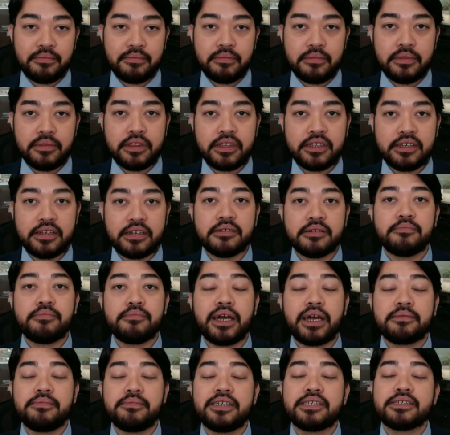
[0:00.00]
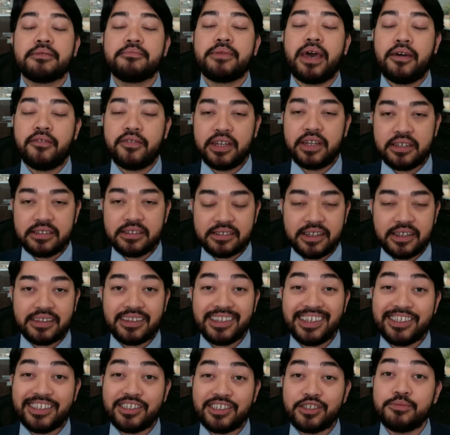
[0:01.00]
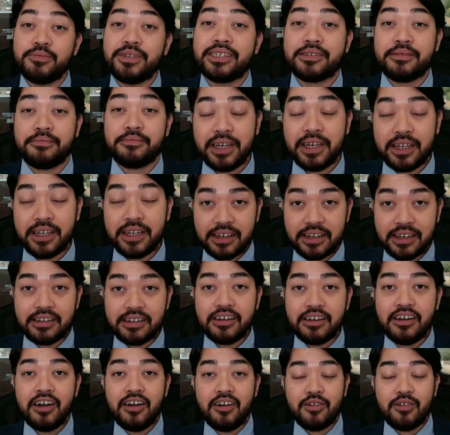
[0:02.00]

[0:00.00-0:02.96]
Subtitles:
There might be some evidence that needs to be submitted